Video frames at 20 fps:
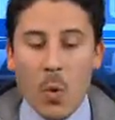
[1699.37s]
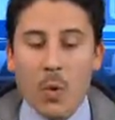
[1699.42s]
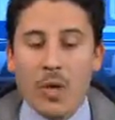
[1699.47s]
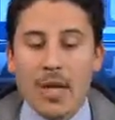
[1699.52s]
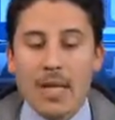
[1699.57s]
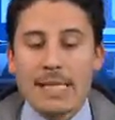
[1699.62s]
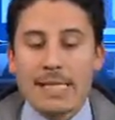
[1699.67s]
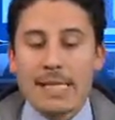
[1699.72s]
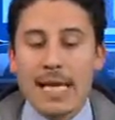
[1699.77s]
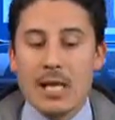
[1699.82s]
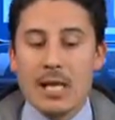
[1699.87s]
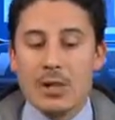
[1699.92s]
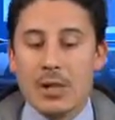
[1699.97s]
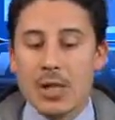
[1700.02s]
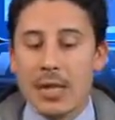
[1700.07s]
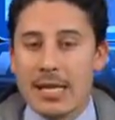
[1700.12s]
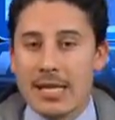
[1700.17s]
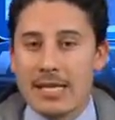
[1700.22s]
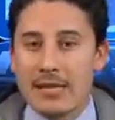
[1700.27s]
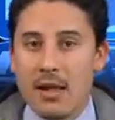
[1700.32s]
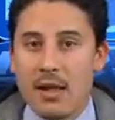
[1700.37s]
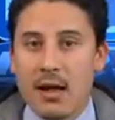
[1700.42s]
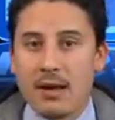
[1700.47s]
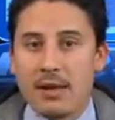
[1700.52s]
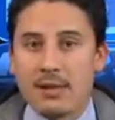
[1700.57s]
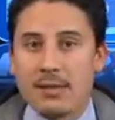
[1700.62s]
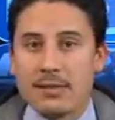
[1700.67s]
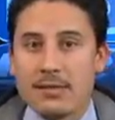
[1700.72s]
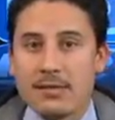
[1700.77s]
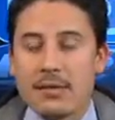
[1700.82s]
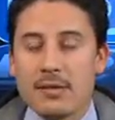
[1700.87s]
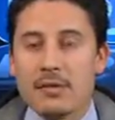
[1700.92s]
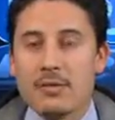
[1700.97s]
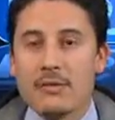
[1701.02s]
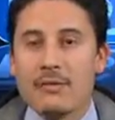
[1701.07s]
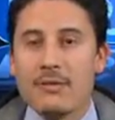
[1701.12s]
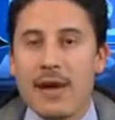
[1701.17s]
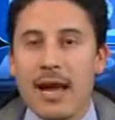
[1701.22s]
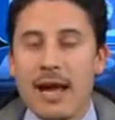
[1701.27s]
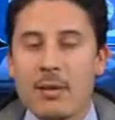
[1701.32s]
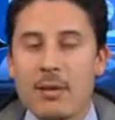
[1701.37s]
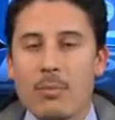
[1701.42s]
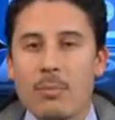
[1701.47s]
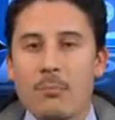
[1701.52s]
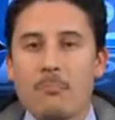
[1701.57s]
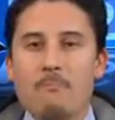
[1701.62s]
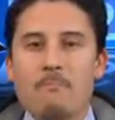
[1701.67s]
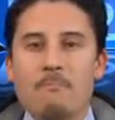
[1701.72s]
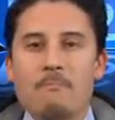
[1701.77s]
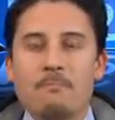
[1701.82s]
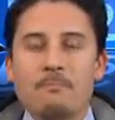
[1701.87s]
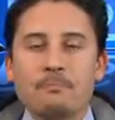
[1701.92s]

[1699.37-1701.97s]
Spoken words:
organization is not considered viable.